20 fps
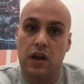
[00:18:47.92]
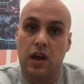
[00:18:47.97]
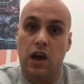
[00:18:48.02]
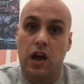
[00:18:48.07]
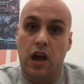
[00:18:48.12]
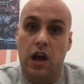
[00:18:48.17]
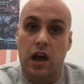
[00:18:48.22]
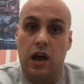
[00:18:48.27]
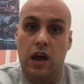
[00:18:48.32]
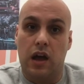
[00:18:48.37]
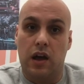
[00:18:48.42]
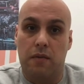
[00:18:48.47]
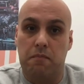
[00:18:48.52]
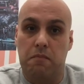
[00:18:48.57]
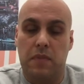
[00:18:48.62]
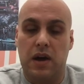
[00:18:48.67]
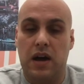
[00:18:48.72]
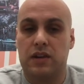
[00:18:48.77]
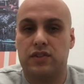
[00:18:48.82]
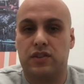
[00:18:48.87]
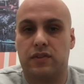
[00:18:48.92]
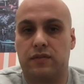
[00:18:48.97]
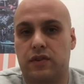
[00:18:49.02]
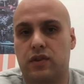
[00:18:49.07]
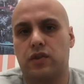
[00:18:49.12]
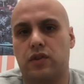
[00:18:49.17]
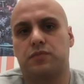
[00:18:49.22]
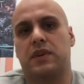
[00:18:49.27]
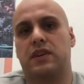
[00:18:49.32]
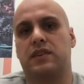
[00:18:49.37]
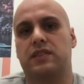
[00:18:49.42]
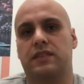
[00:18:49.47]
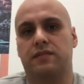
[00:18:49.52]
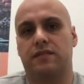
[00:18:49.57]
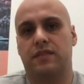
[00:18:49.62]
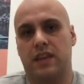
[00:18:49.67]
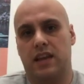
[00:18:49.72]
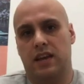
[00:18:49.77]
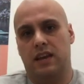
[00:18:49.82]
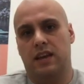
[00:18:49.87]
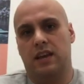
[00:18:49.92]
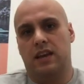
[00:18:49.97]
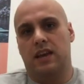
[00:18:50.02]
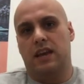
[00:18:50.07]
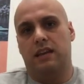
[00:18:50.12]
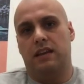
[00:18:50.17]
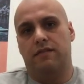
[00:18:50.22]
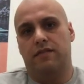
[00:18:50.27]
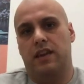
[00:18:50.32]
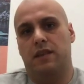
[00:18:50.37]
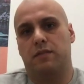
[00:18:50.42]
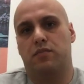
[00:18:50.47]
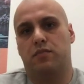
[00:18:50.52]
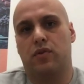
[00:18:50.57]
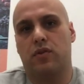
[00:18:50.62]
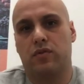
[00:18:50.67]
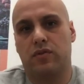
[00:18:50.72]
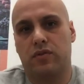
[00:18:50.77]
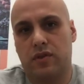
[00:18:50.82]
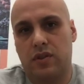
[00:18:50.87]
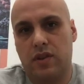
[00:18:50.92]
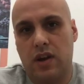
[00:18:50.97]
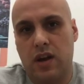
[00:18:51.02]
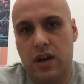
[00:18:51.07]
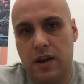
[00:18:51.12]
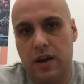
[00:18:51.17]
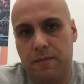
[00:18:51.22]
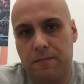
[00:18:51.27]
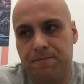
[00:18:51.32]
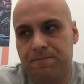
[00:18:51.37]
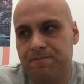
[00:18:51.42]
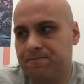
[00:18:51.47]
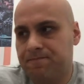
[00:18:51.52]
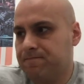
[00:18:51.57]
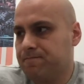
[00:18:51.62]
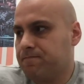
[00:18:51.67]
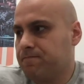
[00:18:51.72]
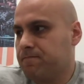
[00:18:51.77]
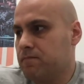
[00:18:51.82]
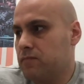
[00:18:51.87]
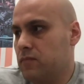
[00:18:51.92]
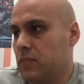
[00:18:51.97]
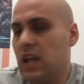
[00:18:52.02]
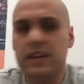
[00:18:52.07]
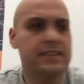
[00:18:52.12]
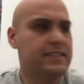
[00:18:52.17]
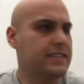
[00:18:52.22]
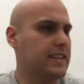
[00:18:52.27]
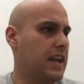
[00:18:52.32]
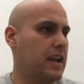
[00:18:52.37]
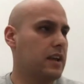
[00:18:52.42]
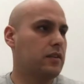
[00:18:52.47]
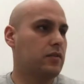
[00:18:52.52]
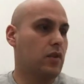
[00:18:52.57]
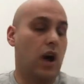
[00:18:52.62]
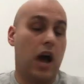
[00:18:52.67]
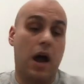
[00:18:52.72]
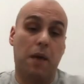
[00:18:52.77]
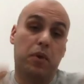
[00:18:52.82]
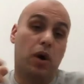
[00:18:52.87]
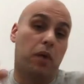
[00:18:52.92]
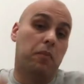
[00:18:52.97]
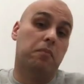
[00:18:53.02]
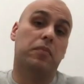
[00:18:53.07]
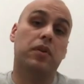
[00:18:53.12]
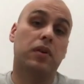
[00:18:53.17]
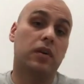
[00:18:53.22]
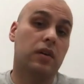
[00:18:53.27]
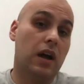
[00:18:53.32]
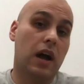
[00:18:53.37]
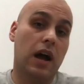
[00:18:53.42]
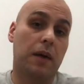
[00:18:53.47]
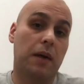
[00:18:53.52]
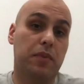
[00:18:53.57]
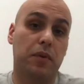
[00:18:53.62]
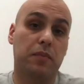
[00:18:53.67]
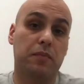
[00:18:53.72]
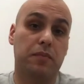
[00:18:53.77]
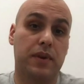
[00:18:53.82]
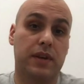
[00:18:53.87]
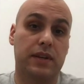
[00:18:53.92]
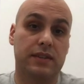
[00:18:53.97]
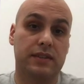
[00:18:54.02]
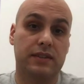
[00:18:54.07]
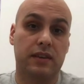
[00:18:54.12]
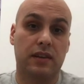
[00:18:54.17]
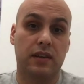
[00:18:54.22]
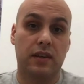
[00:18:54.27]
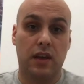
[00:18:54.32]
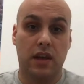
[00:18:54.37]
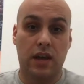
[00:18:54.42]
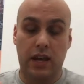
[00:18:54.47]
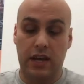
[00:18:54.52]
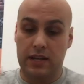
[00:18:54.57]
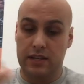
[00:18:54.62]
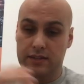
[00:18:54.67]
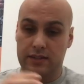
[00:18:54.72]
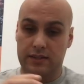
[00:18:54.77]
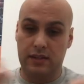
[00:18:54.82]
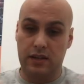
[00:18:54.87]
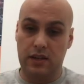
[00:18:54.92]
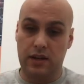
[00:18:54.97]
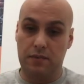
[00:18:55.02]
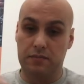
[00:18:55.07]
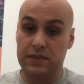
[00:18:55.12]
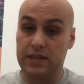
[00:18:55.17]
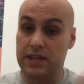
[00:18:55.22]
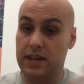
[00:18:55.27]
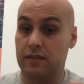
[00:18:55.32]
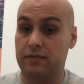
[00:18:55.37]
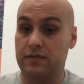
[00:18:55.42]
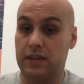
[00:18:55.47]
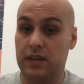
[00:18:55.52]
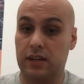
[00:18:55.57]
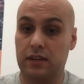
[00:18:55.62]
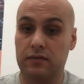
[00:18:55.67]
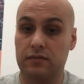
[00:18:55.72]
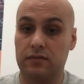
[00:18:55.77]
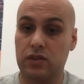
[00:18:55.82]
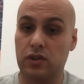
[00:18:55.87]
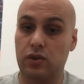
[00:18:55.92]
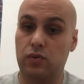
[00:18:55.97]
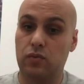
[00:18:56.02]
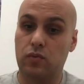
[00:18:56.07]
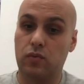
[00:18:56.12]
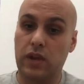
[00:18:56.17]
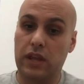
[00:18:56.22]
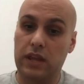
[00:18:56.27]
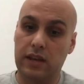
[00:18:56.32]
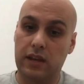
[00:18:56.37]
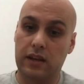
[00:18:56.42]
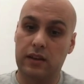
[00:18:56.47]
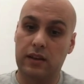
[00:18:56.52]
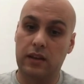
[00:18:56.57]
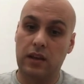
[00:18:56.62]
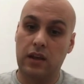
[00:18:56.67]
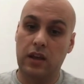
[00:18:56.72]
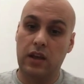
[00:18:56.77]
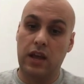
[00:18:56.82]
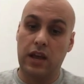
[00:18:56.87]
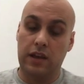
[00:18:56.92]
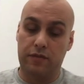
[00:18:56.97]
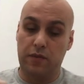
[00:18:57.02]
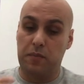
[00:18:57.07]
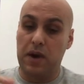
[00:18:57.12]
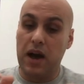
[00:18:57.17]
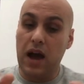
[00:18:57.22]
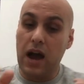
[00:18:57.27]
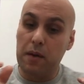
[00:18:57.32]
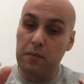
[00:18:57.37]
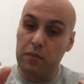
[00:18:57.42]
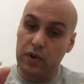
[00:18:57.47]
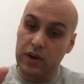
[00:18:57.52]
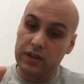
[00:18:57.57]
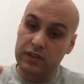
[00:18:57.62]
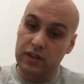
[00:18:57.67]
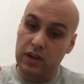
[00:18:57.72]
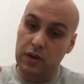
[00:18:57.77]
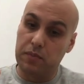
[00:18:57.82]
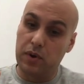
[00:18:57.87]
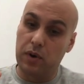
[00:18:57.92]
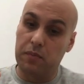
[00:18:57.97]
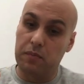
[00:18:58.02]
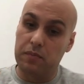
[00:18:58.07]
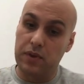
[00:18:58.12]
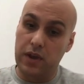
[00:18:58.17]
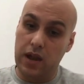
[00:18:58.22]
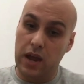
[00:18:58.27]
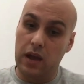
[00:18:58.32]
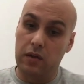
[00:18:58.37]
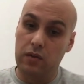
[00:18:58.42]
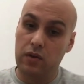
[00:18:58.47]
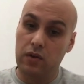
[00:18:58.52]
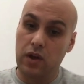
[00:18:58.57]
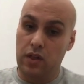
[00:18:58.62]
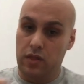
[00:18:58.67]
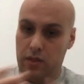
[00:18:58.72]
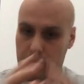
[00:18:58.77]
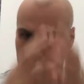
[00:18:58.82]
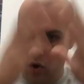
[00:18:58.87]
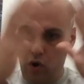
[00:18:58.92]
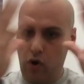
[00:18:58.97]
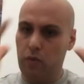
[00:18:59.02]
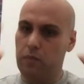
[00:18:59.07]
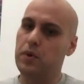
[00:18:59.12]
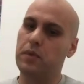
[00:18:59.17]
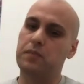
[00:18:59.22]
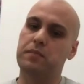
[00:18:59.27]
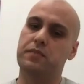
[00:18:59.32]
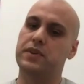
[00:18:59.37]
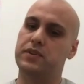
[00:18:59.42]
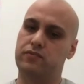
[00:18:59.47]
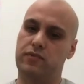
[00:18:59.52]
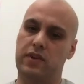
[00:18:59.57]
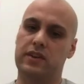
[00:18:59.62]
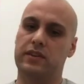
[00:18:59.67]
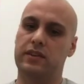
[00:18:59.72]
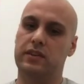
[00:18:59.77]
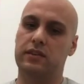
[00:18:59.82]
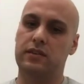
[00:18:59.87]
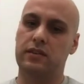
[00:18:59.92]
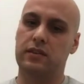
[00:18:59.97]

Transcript: at a margin of the cost. Because if they broke, say our pump is DFD, so we can, if a part breaks in a pump now, the whole pump is rendered